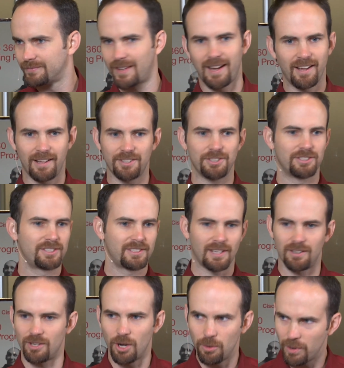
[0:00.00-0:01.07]

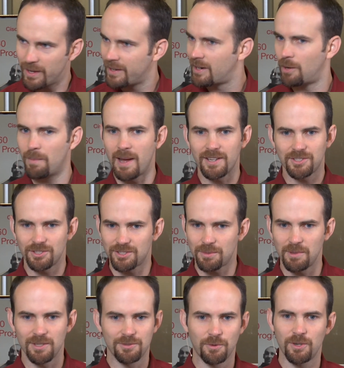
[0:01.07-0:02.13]
I'll go in. I'll master
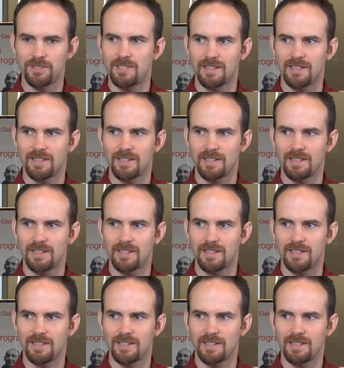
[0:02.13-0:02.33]
some of this voice